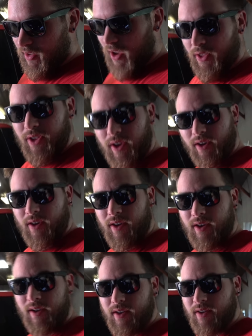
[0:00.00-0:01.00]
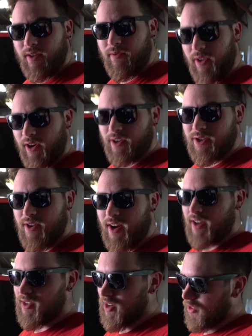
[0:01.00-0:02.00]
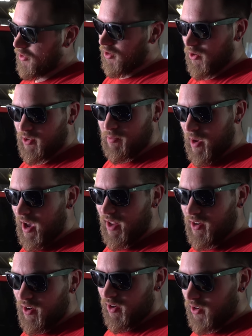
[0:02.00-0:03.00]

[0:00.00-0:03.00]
Nothing goes bad here,